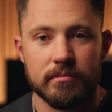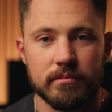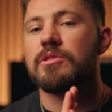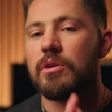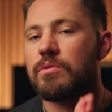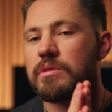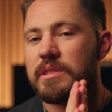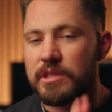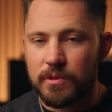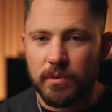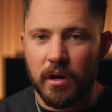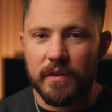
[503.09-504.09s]
So
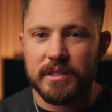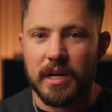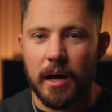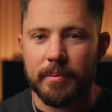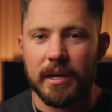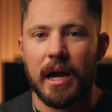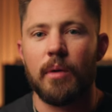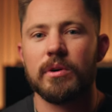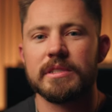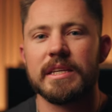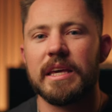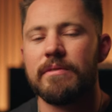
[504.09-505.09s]
since we're on the topic, I
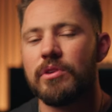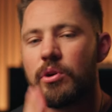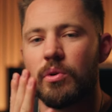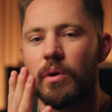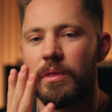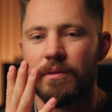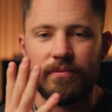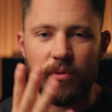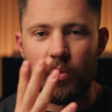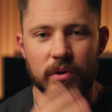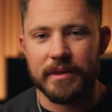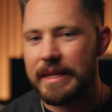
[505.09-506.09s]
want to give you the
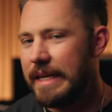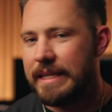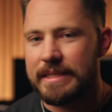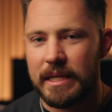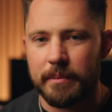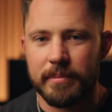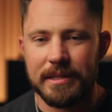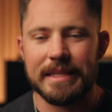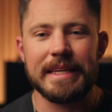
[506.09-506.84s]
fourth key tip.